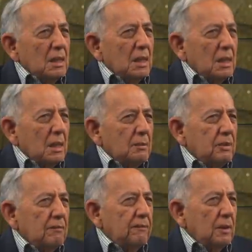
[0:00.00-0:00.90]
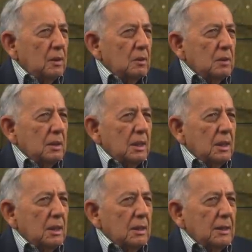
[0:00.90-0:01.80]
he hung up the phone
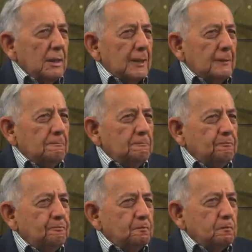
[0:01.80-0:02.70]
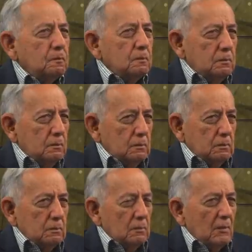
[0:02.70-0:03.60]
and um,
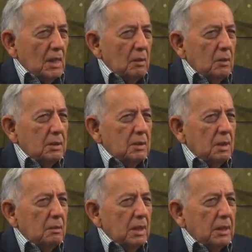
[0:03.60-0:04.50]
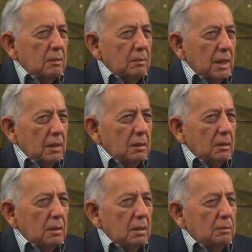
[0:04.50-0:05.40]
I went to tell my
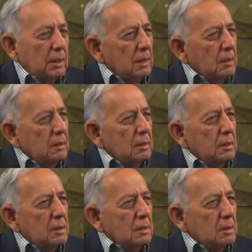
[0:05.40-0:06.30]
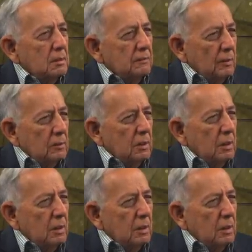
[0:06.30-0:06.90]
commander about this phone